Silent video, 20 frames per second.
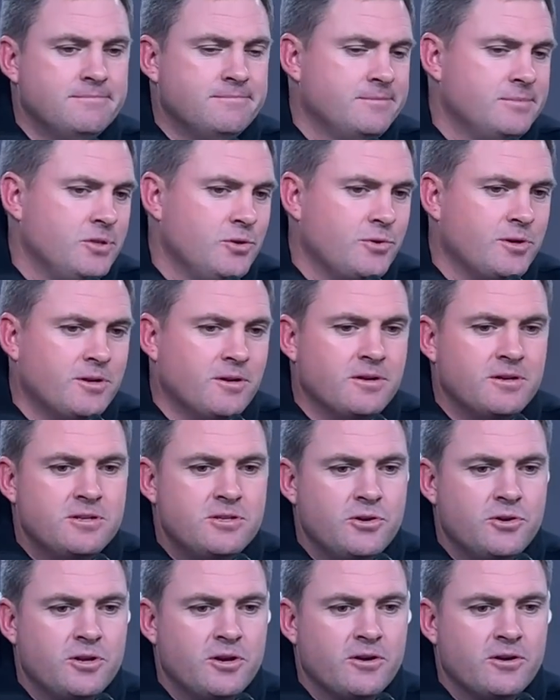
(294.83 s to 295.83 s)
you could
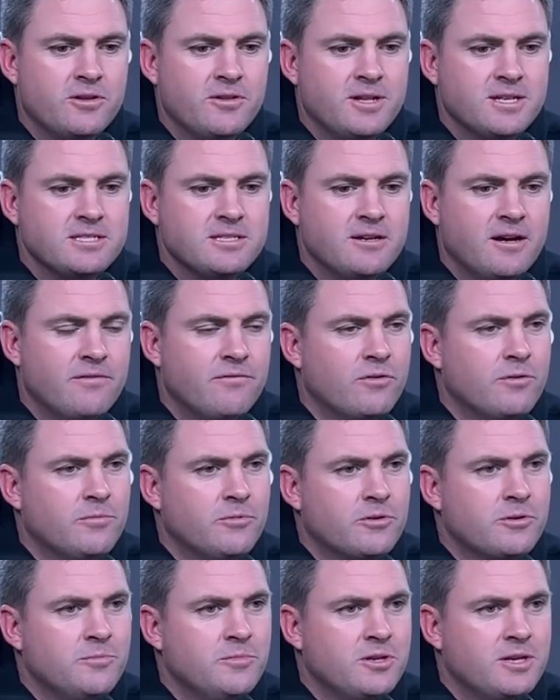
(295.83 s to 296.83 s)
you could argue that's
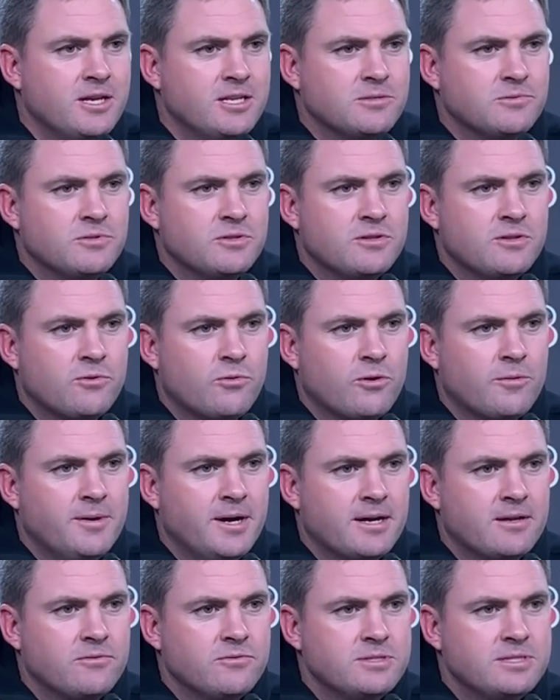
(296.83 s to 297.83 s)
nonverbal communication between the
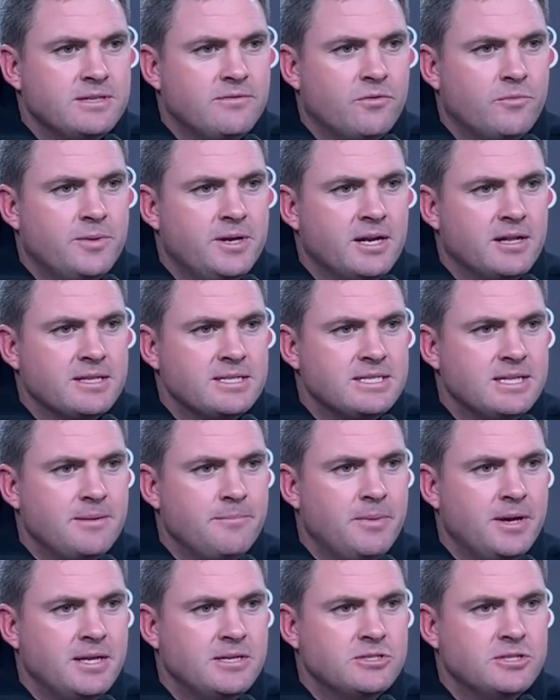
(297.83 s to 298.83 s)
quarterback and the receiver, being on the same
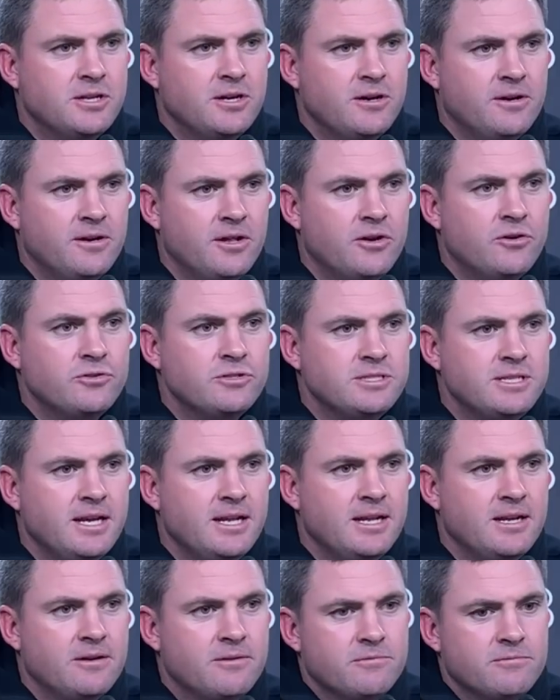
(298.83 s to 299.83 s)
page there and
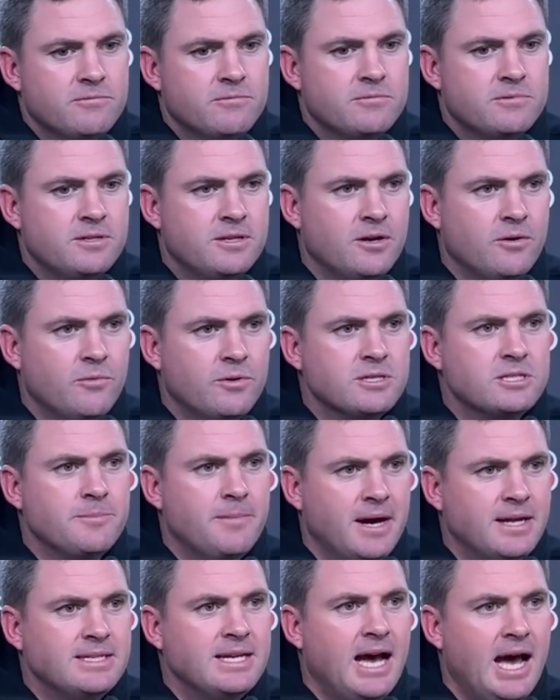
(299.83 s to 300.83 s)
understanding, you know, what's
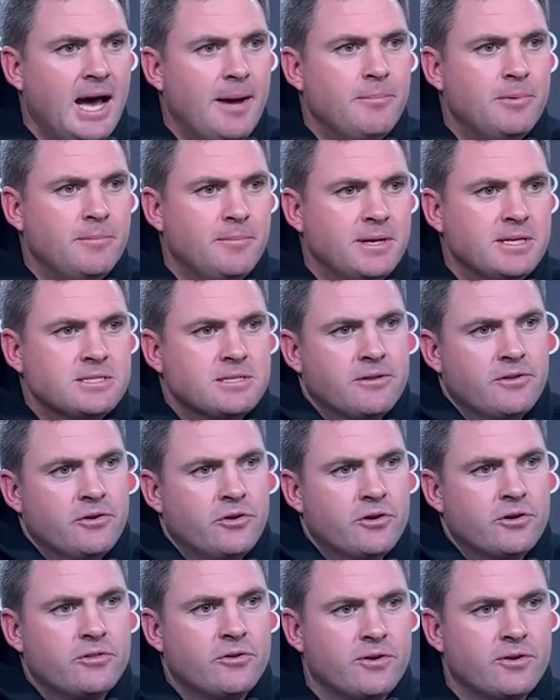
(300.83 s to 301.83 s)
about to happen based on the look they're